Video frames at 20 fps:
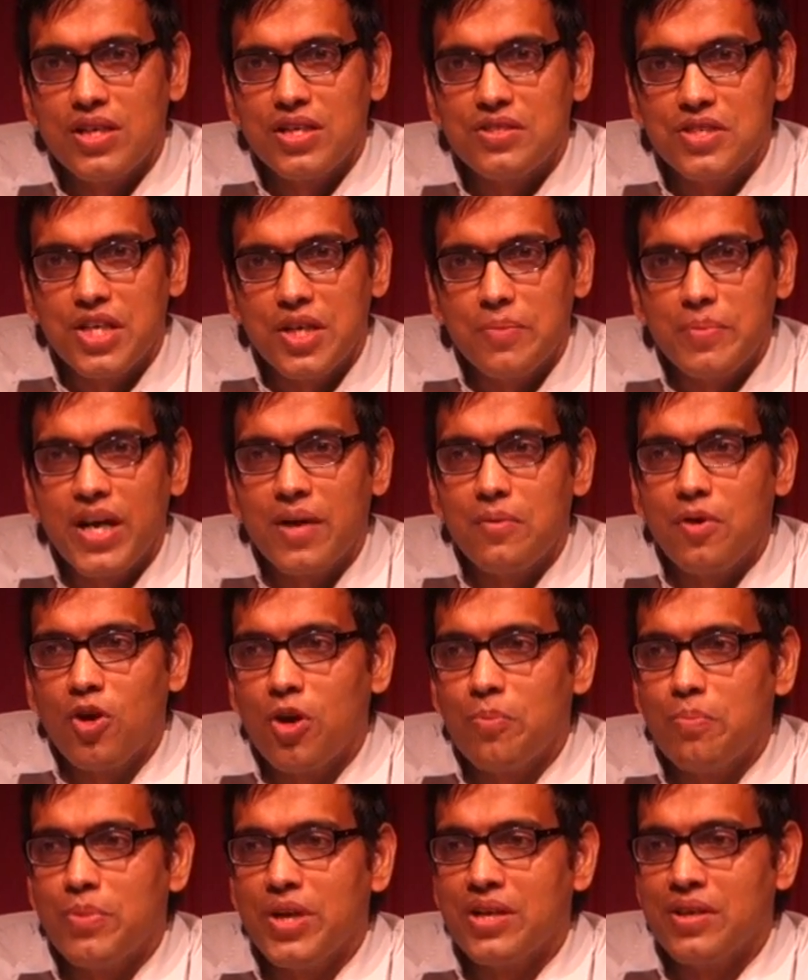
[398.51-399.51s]
His team had
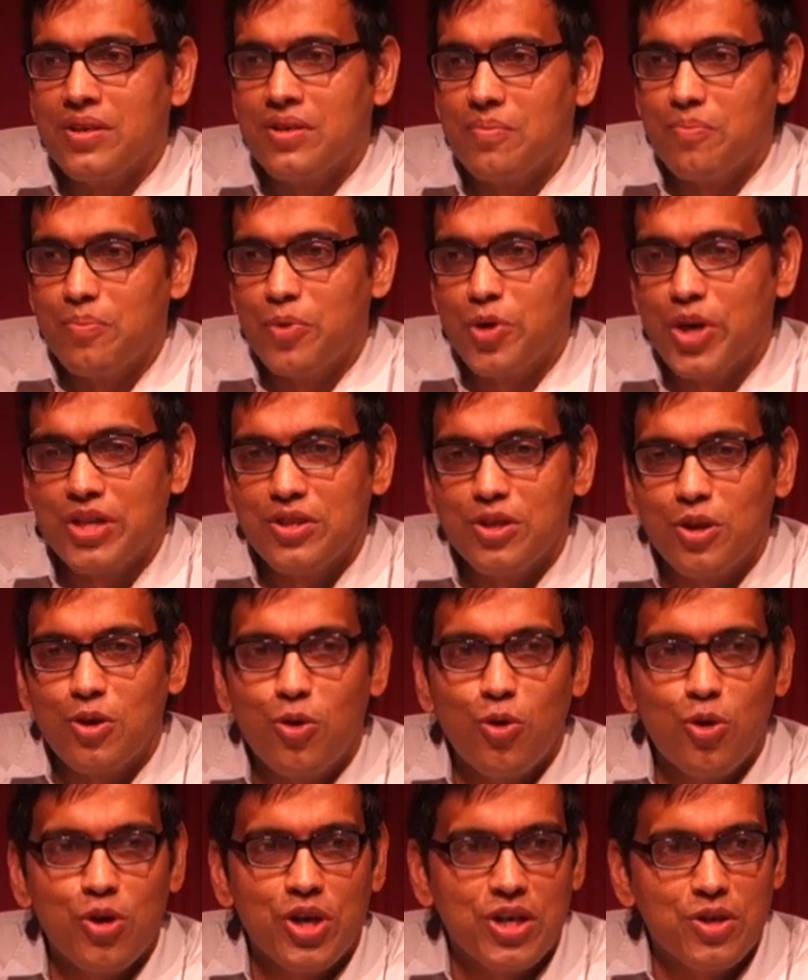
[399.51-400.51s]
not been putting the
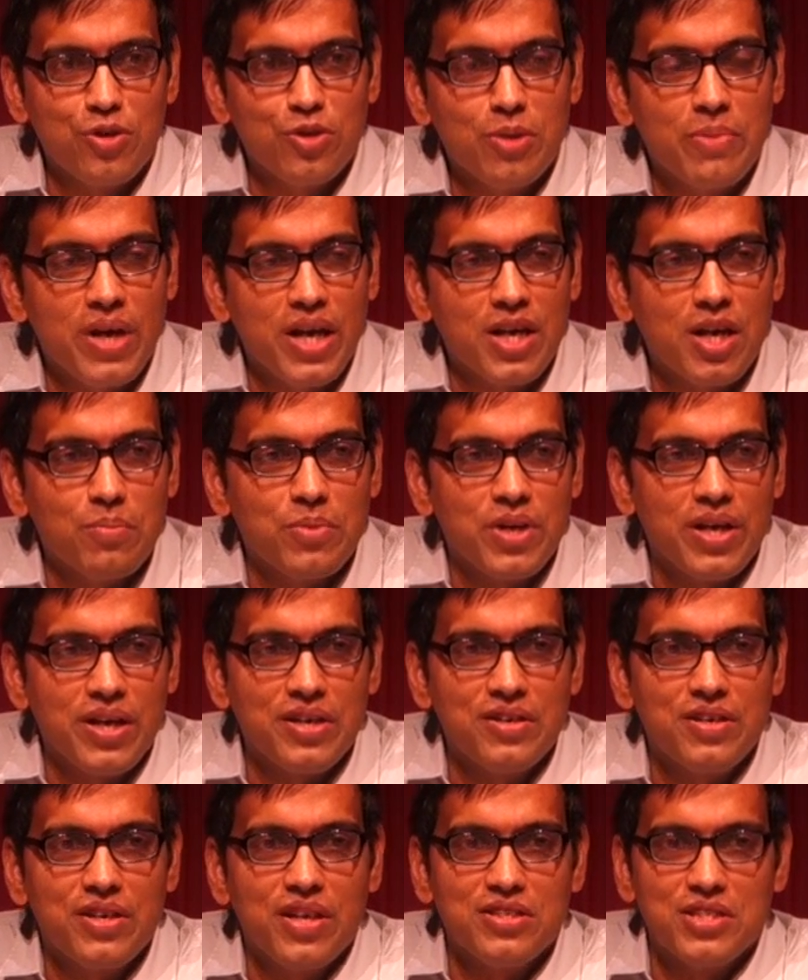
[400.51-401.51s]
code into the backup
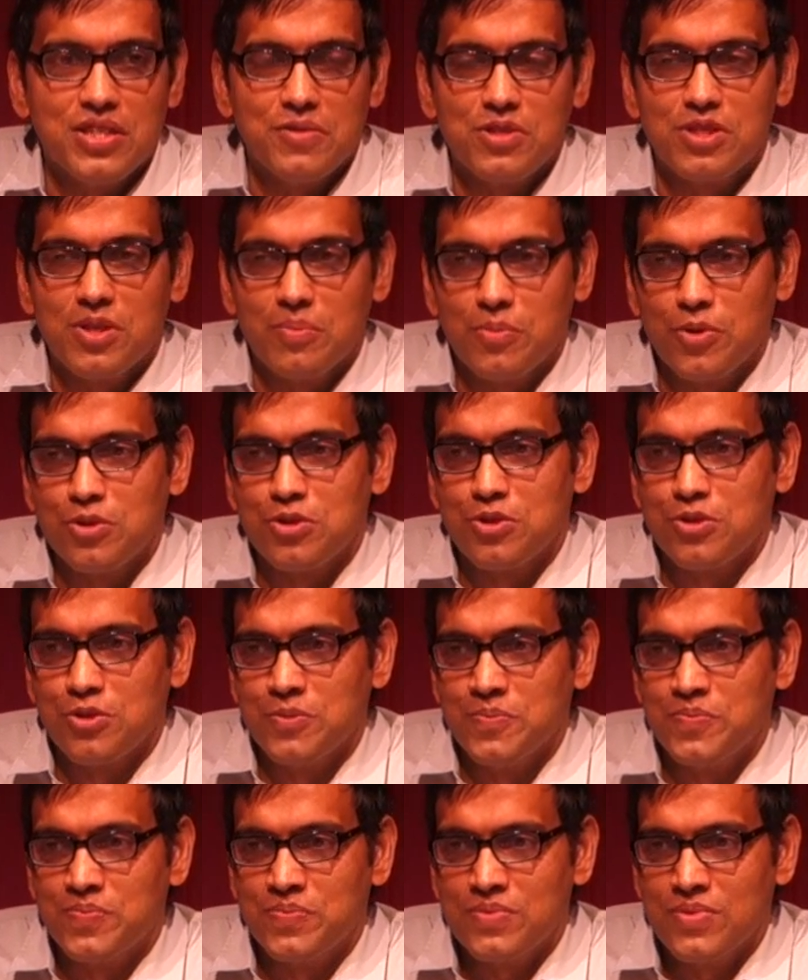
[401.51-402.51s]
directory as he was supposed
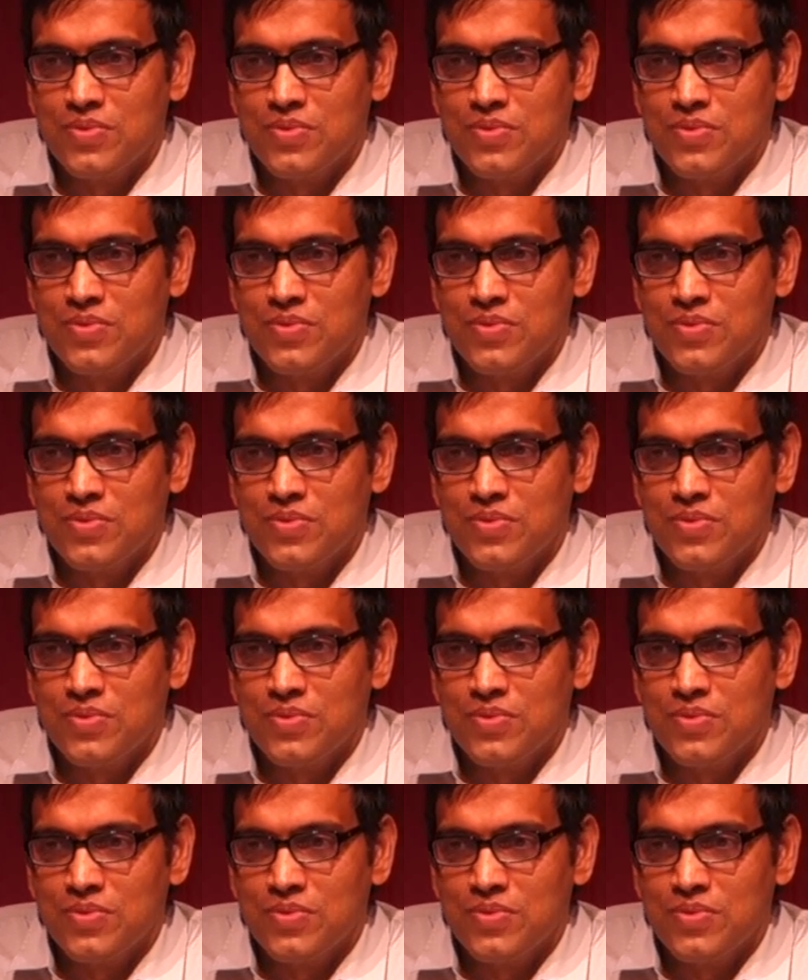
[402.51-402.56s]
to."